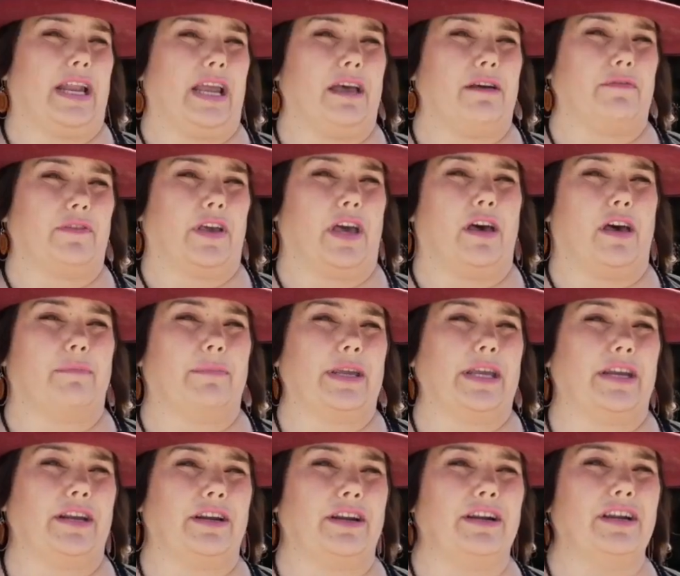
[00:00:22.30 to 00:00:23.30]
have come
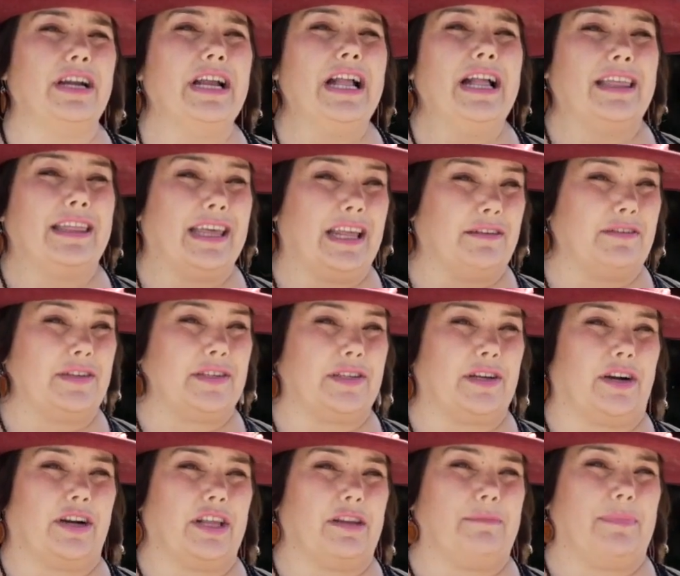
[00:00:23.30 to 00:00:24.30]
here that have
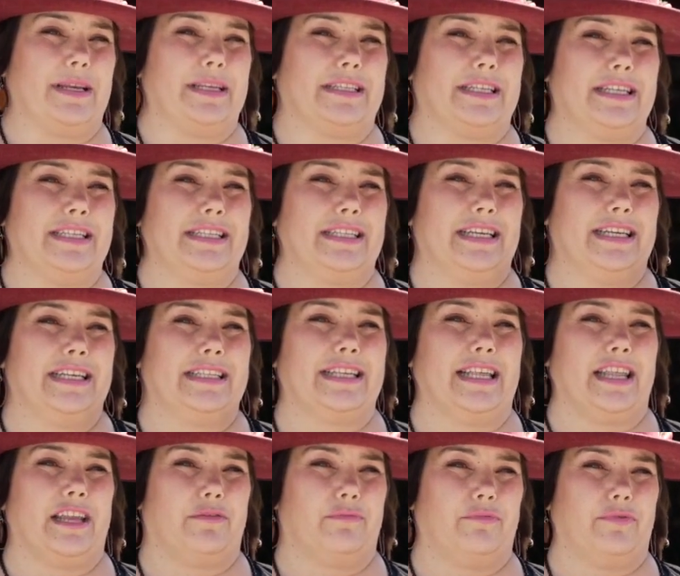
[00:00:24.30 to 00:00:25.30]
started businesses
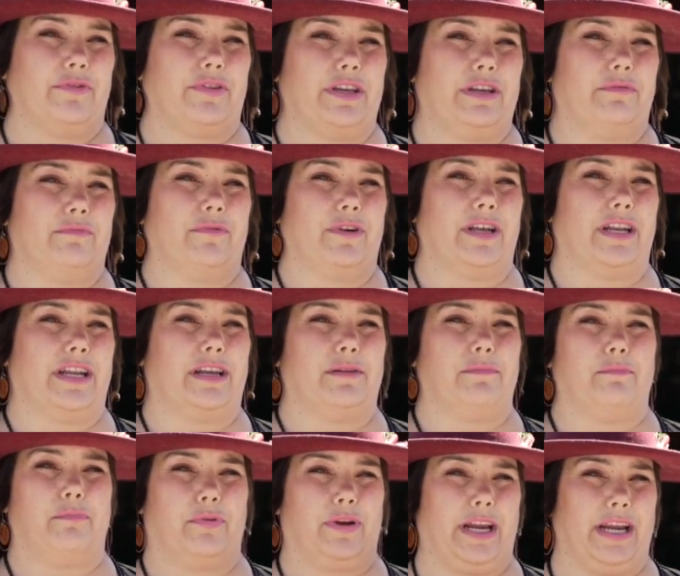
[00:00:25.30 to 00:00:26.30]
and they really want to
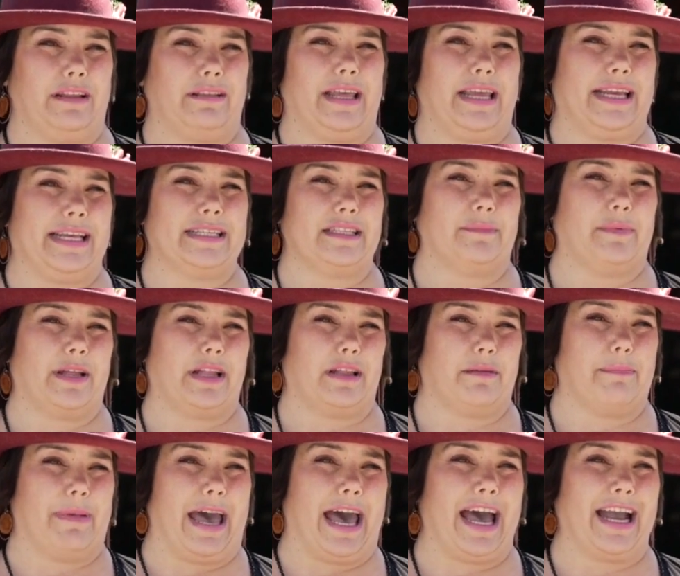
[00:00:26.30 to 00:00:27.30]
bring Lake Isabella
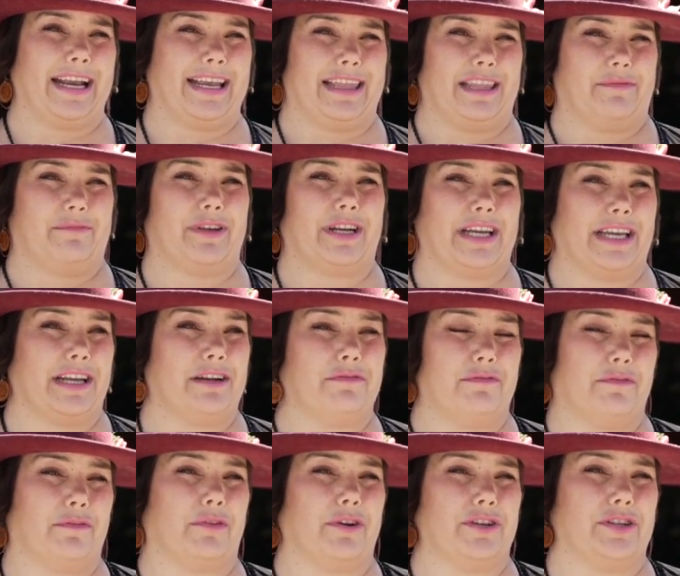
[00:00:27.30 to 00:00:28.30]
back and they want to get it
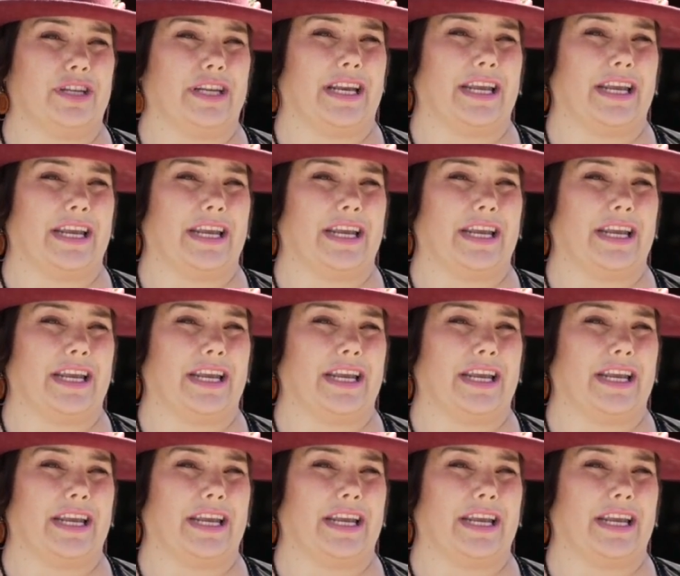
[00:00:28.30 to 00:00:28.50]
flourishing